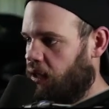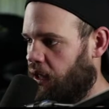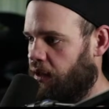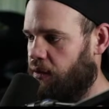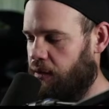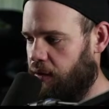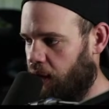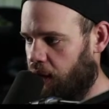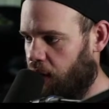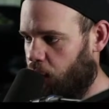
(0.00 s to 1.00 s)

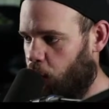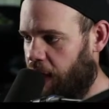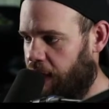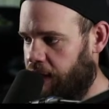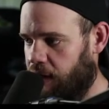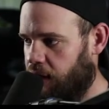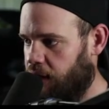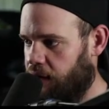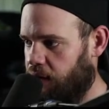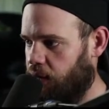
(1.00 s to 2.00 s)
Why?
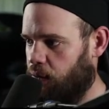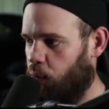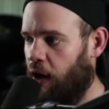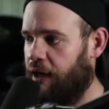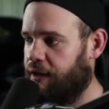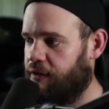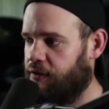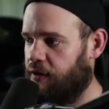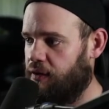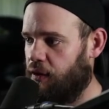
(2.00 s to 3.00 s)
Why
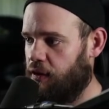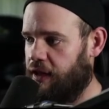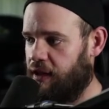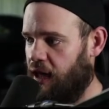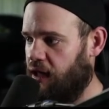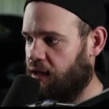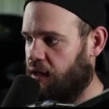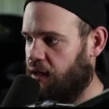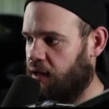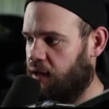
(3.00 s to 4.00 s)
does it look like that?
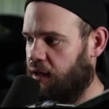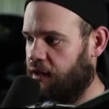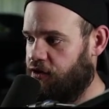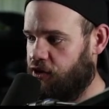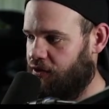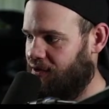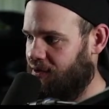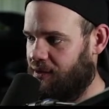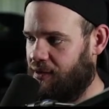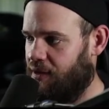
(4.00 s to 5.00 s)

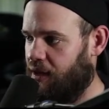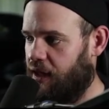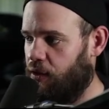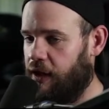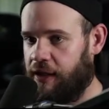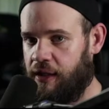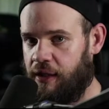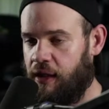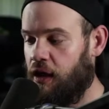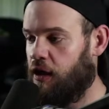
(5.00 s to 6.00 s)
I don't like it.
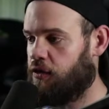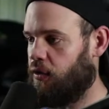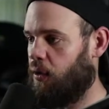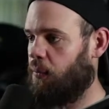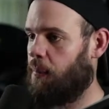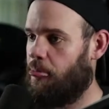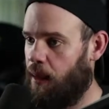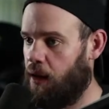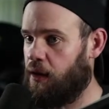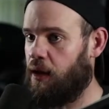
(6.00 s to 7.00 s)
So
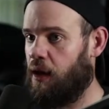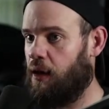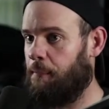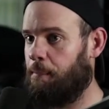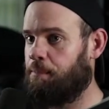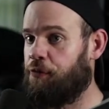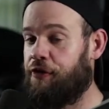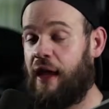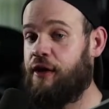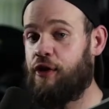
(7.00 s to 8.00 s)

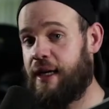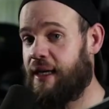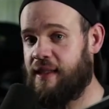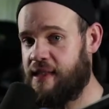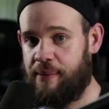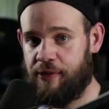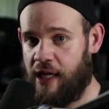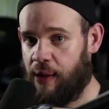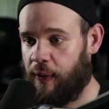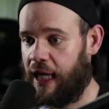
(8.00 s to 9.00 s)
that you can get the same
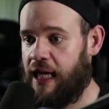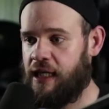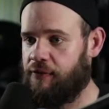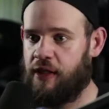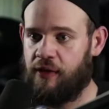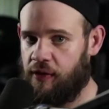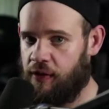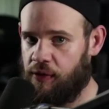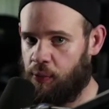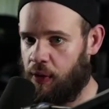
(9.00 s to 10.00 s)
sound with any of these
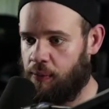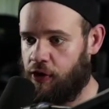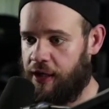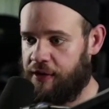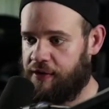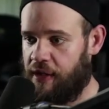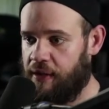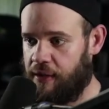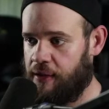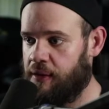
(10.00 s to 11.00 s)
is what I'm trying to tell
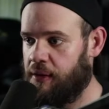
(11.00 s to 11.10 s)
you.